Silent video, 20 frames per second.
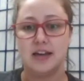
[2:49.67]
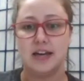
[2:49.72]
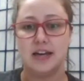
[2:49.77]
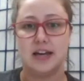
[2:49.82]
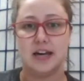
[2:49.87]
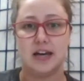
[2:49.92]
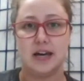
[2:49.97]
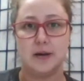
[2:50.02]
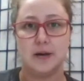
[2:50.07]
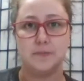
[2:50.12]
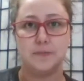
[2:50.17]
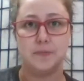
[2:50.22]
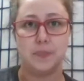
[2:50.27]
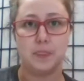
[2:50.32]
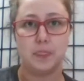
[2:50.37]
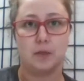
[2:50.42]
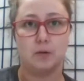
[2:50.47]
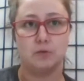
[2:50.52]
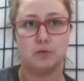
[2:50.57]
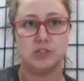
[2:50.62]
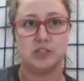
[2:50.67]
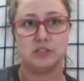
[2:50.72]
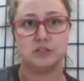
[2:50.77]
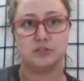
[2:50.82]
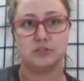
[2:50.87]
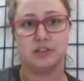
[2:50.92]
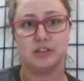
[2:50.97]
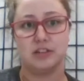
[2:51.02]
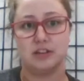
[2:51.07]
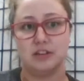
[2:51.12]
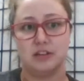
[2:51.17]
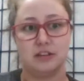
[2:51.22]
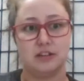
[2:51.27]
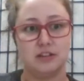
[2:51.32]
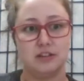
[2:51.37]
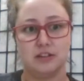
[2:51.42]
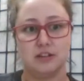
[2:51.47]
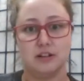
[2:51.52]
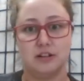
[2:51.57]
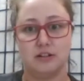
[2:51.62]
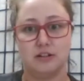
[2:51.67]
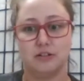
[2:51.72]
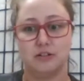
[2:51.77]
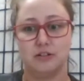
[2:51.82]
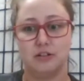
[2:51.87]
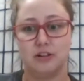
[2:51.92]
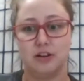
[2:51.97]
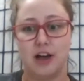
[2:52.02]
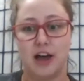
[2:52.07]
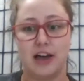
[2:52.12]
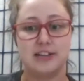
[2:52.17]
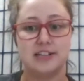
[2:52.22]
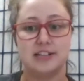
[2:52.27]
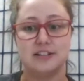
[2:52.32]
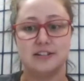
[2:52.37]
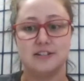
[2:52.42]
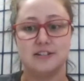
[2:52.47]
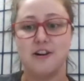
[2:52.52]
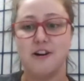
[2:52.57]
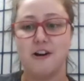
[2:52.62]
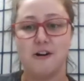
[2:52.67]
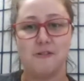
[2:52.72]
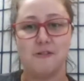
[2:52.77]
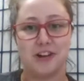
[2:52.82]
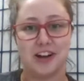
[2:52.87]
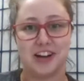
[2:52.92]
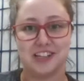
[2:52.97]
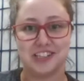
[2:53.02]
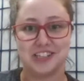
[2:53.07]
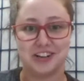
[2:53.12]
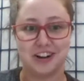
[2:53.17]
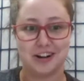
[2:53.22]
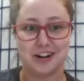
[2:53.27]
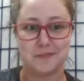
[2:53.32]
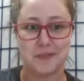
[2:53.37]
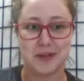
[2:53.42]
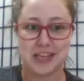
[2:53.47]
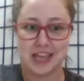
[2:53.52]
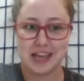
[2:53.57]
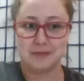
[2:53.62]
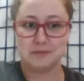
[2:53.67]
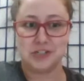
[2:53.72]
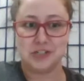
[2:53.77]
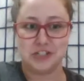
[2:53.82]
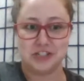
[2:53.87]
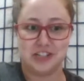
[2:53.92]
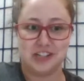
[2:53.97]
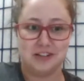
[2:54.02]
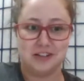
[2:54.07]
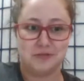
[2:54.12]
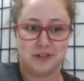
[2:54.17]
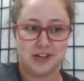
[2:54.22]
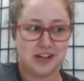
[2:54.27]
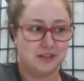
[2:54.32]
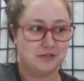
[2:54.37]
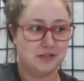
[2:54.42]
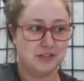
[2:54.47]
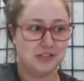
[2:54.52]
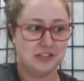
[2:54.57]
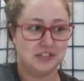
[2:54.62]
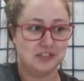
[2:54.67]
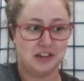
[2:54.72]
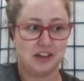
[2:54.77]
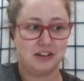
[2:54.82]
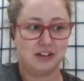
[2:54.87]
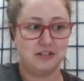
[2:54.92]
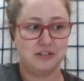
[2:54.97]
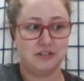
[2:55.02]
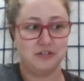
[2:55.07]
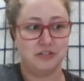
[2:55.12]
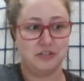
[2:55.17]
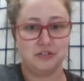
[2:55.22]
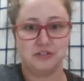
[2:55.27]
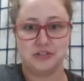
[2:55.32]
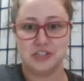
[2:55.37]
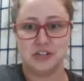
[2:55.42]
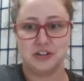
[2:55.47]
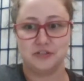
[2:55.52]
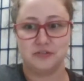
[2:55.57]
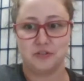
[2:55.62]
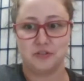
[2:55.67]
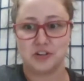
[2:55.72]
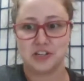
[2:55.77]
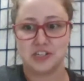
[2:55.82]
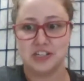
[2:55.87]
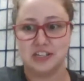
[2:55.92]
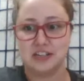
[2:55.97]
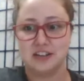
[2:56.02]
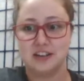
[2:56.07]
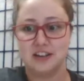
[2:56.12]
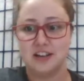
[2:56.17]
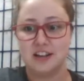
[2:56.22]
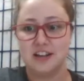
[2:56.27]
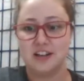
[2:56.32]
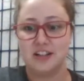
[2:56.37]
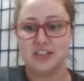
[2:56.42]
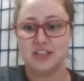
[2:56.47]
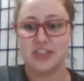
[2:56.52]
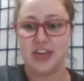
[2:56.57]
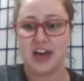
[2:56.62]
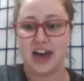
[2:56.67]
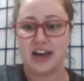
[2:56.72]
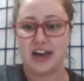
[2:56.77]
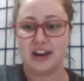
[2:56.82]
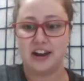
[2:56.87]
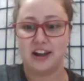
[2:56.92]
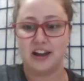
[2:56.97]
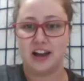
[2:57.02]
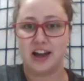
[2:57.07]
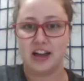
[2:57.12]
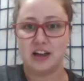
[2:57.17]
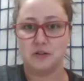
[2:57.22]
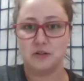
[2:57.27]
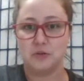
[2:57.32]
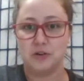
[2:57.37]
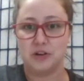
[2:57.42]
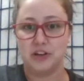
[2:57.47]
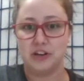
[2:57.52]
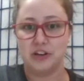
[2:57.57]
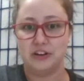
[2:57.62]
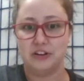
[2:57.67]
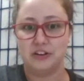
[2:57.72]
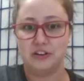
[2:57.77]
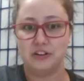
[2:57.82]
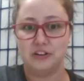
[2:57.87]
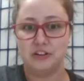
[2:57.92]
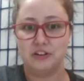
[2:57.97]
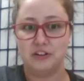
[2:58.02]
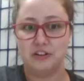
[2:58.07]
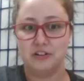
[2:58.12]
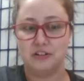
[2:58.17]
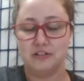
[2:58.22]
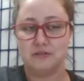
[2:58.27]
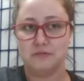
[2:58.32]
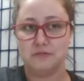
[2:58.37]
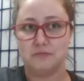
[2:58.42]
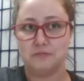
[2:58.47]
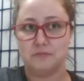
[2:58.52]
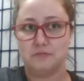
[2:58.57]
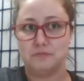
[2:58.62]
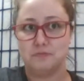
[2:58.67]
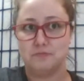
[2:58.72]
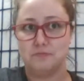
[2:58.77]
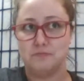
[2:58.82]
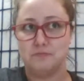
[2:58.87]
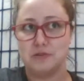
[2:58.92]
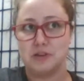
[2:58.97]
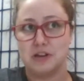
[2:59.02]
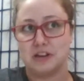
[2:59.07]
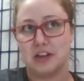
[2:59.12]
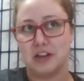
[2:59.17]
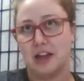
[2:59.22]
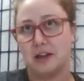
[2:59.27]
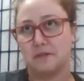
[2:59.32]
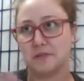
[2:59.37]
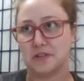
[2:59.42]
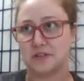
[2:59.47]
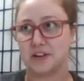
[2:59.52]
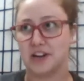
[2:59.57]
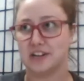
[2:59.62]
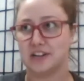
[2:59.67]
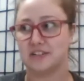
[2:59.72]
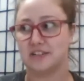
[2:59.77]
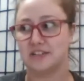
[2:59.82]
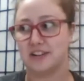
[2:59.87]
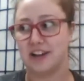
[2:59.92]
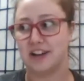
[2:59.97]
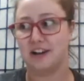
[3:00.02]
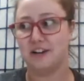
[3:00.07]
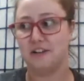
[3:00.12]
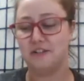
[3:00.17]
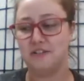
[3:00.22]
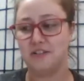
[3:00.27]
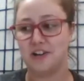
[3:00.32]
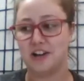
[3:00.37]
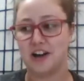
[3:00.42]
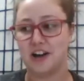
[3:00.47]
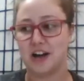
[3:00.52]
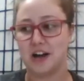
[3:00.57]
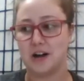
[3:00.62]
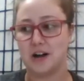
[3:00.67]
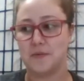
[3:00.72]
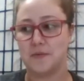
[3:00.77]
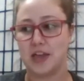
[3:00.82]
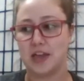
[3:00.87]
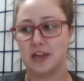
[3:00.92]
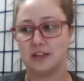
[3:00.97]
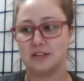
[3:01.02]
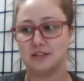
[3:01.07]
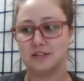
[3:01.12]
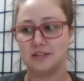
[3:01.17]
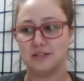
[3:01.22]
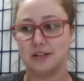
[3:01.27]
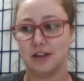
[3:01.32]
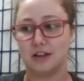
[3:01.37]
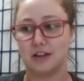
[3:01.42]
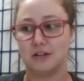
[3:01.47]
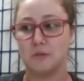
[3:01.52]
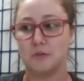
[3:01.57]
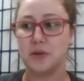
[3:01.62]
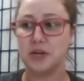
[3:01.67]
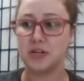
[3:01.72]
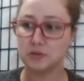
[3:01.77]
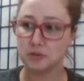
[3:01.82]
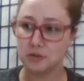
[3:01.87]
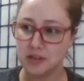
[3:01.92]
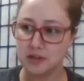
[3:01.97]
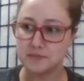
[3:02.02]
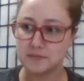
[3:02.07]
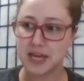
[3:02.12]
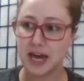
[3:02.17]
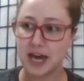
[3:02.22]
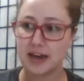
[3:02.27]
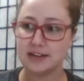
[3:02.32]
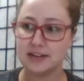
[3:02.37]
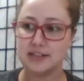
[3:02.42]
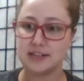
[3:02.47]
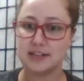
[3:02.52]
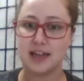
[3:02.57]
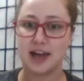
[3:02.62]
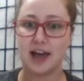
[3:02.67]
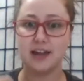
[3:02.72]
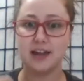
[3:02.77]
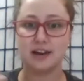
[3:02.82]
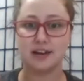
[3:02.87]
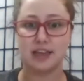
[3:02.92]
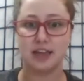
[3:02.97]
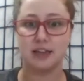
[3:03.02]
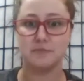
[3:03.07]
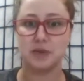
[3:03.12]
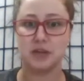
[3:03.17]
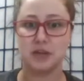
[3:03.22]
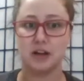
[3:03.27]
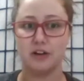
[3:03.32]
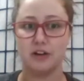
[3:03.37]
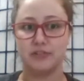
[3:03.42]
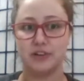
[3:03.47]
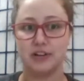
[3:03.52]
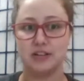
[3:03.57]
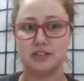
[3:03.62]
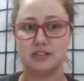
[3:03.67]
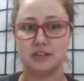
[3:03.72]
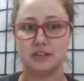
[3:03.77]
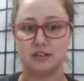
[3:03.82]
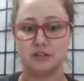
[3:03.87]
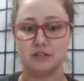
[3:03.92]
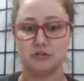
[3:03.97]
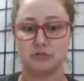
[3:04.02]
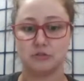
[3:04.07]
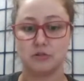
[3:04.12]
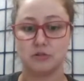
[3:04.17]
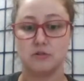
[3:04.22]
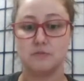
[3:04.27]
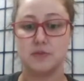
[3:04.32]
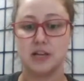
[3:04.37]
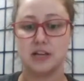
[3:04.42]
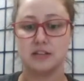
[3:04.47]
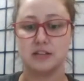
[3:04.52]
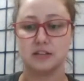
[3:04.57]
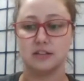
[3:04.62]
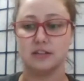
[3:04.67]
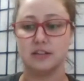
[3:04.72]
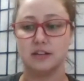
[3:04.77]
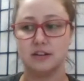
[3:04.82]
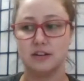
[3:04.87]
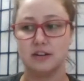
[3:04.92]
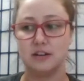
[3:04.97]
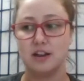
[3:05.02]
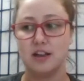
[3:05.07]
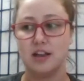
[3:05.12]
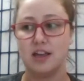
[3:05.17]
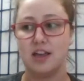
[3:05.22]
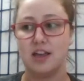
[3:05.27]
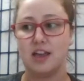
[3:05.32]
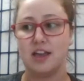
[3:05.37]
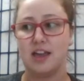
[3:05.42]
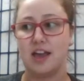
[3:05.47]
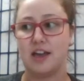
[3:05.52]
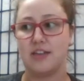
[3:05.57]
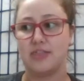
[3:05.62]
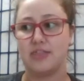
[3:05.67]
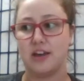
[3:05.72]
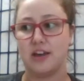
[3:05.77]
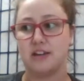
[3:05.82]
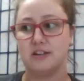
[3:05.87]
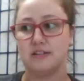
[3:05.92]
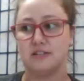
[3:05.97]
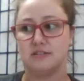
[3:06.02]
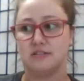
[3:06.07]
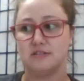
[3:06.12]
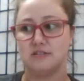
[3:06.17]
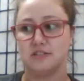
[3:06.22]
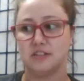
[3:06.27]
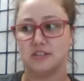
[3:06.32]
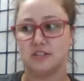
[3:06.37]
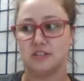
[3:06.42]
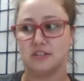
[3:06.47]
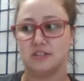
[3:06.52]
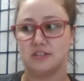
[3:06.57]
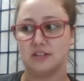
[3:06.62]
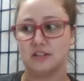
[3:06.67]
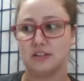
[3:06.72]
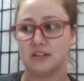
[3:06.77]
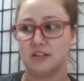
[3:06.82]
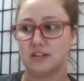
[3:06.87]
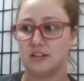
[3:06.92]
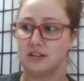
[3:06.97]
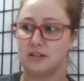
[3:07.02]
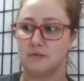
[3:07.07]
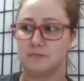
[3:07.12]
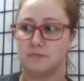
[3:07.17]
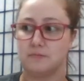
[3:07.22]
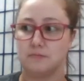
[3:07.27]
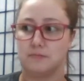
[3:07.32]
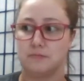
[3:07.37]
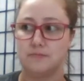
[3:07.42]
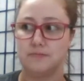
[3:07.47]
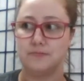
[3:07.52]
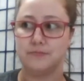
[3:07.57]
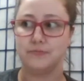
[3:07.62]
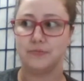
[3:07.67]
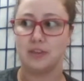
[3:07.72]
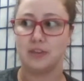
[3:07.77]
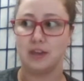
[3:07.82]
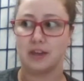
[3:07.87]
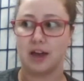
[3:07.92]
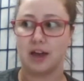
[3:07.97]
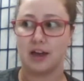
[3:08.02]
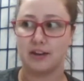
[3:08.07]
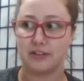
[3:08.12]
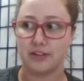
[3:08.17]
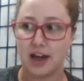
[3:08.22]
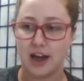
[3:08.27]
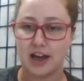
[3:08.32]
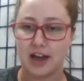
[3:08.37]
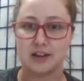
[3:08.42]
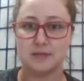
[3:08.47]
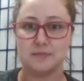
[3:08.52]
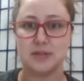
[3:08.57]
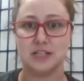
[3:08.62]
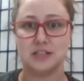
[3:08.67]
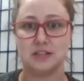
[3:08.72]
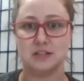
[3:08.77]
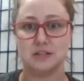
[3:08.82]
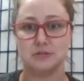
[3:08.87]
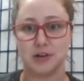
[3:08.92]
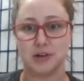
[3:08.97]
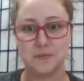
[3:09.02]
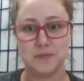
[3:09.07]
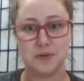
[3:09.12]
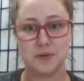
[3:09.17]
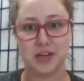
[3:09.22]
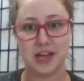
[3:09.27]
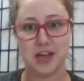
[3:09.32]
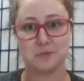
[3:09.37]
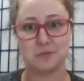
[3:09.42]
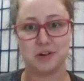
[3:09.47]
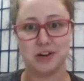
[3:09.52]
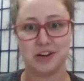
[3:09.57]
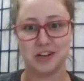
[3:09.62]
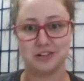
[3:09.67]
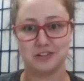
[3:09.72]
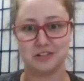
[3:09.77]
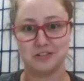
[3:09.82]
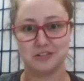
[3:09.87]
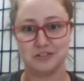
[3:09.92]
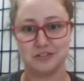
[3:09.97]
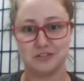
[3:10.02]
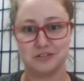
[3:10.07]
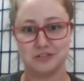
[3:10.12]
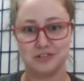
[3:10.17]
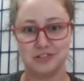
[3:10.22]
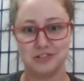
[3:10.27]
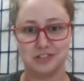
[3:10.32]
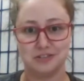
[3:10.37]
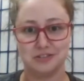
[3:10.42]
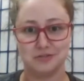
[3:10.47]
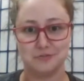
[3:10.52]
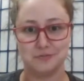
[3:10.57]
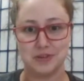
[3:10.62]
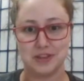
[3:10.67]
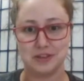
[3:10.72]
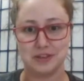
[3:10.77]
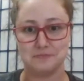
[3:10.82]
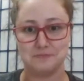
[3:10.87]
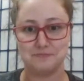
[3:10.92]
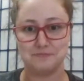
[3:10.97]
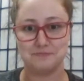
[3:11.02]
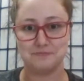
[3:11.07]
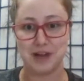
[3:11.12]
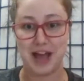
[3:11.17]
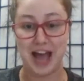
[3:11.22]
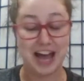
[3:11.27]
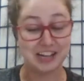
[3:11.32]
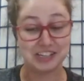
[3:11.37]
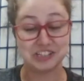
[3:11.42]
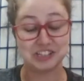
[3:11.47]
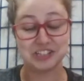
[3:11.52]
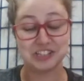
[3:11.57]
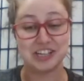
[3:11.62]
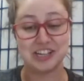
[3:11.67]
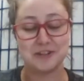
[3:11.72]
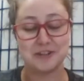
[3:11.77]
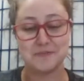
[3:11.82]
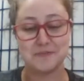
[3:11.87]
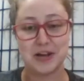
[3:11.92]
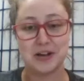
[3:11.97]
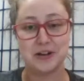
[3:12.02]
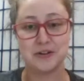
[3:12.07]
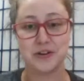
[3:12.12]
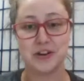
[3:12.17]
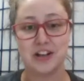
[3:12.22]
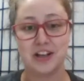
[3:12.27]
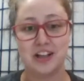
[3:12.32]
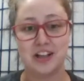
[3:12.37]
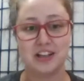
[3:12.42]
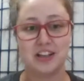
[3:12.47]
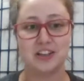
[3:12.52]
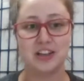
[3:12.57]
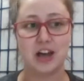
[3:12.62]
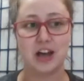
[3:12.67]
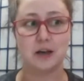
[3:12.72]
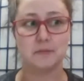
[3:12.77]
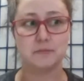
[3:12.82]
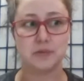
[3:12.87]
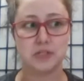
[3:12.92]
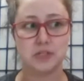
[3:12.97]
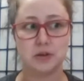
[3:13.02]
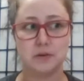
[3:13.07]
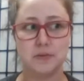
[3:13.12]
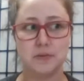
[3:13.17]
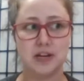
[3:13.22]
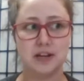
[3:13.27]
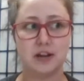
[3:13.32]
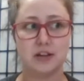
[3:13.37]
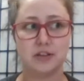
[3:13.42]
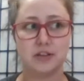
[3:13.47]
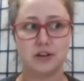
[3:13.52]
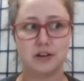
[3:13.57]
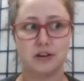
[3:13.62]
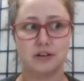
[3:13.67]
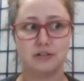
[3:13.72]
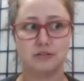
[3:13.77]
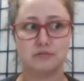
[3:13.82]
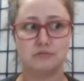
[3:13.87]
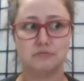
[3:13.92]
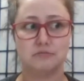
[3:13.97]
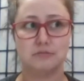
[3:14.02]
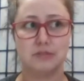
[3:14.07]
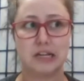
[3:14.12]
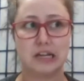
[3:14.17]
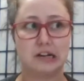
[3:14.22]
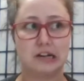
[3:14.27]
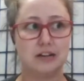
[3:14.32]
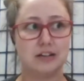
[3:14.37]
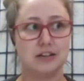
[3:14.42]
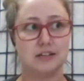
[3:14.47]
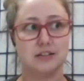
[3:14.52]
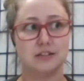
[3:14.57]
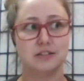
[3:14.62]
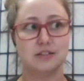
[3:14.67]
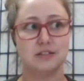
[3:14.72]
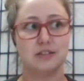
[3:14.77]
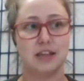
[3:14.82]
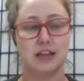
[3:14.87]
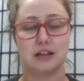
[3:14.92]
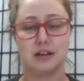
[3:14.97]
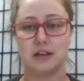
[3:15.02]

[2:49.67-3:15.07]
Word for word: Um, which is really, you know, I didn't know when I started my camp journey when I was, I don't know, 13 or 14, that I would be a camp director now. Um, and I don't know, Pearce Williams added to that, gave me confidence and grew me as a leader. And then just, it kind of guided me to Rainbow Camp where I grew to be passionate about um, so many other areas, like